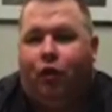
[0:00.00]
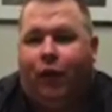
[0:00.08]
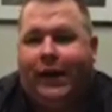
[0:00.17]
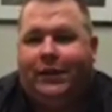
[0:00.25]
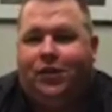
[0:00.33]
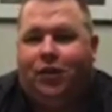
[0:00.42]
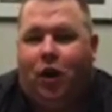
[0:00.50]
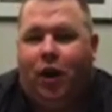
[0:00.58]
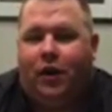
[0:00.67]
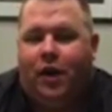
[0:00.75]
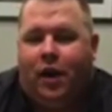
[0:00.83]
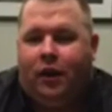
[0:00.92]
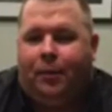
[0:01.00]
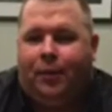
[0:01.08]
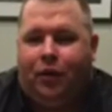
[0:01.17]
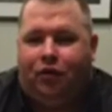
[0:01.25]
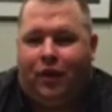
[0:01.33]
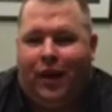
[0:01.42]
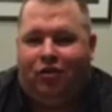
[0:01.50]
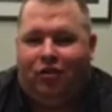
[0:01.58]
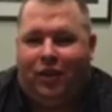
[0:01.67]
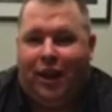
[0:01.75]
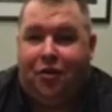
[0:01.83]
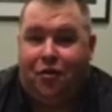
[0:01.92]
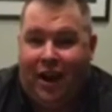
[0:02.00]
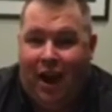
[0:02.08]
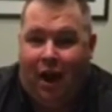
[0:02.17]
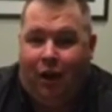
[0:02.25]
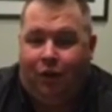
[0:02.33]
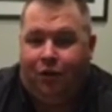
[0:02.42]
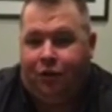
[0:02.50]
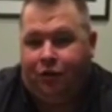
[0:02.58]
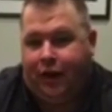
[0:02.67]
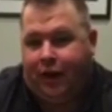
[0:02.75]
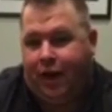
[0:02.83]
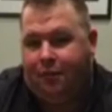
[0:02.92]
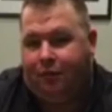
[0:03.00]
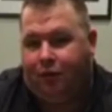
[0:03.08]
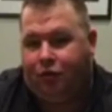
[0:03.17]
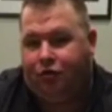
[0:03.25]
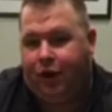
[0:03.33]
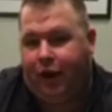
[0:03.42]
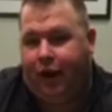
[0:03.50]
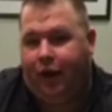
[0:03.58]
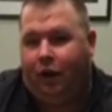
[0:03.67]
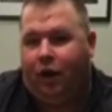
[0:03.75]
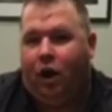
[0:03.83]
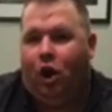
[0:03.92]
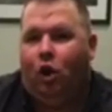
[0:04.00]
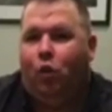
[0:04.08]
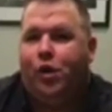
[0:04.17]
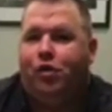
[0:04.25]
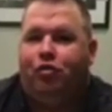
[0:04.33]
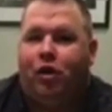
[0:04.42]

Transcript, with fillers: it's a great start to put those connections together now, so that come first of the year,